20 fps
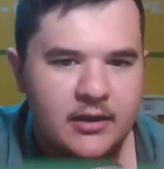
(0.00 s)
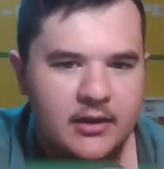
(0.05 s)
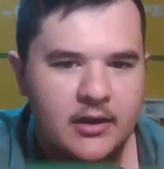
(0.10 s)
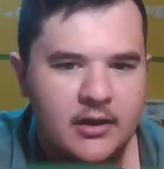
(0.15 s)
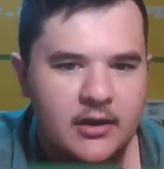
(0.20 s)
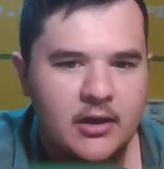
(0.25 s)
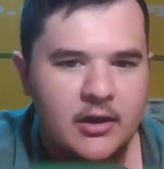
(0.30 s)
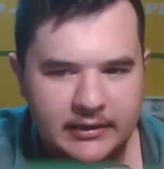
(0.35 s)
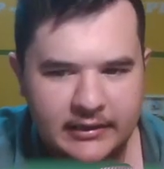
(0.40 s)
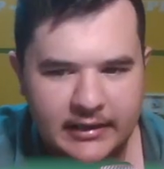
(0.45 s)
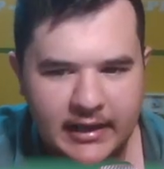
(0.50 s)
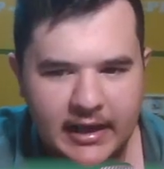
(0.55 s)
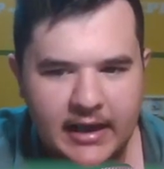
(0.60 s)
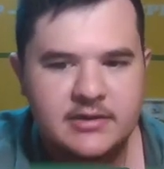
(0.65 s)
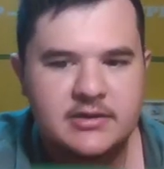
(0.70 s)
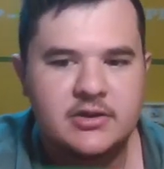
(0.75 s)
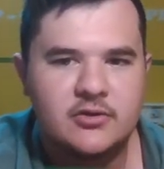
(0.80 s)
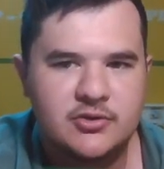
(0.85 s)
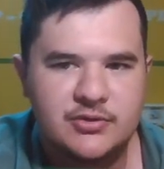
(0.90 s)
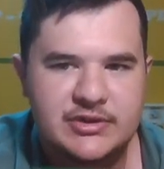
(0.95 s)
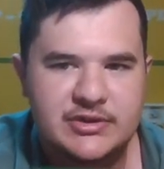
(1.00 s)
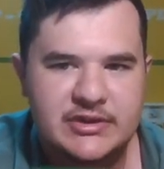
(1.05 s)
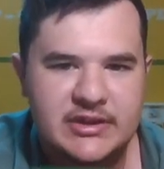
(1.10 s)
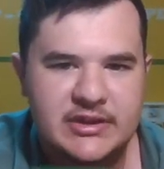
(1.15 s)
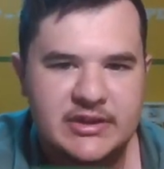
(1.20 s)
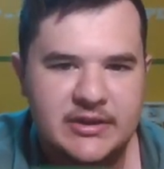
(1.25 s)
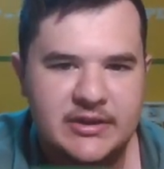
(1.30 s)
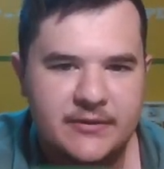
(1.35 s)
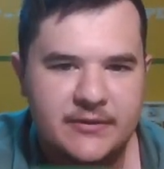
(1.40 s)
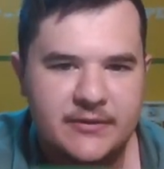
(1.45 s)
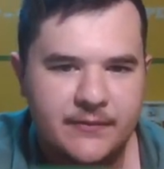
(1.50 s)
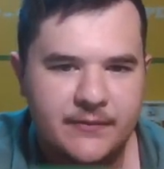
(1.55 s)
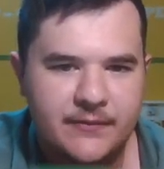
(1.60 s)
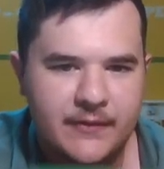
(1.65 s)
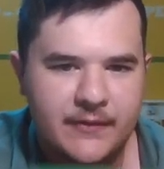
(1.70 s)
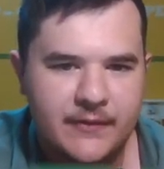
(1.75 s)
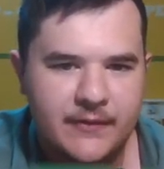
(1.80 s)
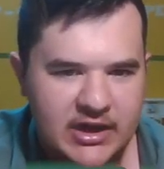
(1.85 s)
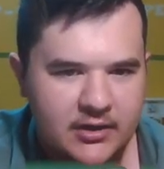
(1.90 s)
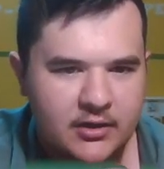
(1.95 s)
Knight to c5
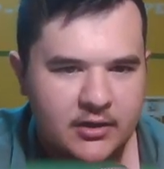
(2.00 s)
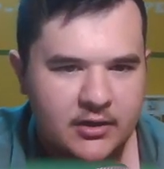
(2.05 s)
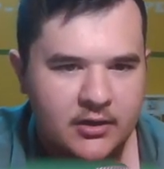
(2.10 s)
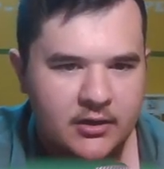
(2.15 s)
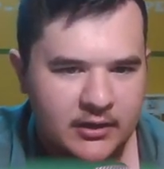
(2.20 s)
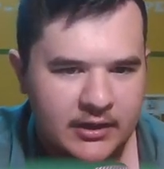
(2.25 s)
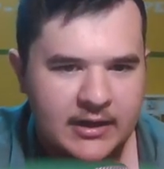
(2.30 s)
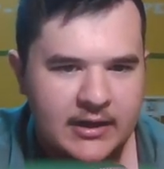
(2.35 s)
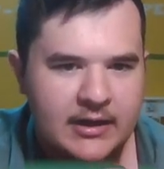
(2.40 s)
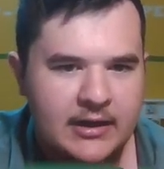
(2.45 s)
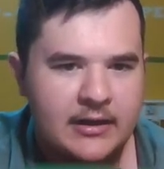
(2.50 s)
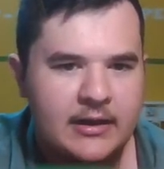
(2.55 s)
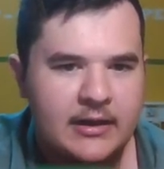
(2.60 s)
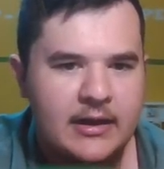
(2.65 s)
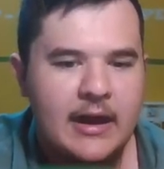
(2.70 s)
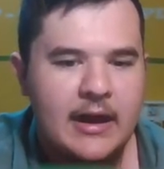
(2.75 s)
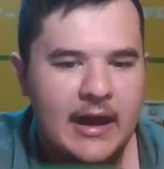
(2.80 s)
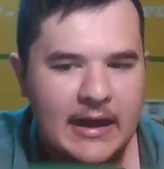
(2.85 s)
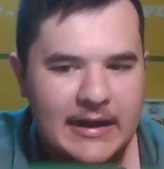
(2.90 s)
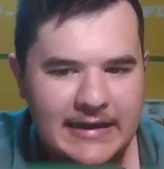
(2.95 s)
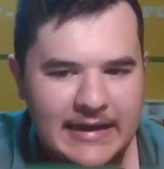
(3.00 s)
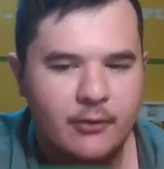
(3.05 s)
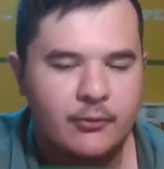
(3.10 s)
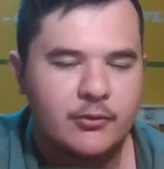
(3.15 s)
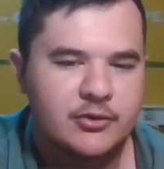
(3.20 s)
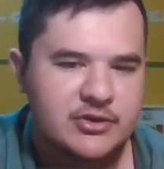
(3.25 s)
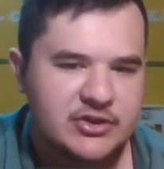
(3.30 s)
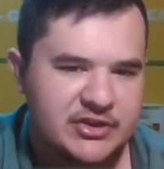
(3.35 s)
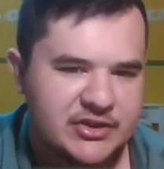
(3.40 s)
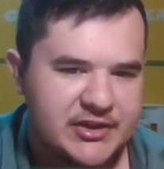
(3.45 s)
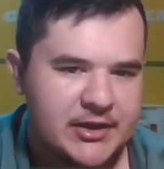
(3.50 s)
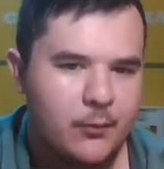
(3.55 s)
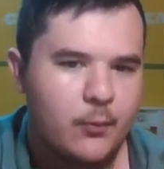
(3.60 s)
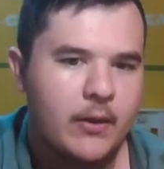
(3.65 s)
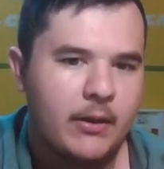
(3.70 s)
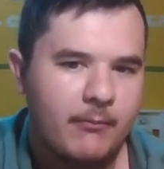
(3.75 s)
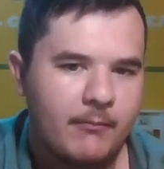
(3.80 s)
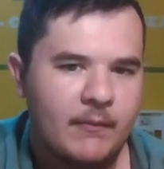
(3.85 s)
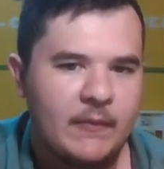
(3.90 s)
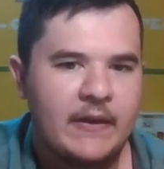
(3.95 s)
check here, and now rook to c1.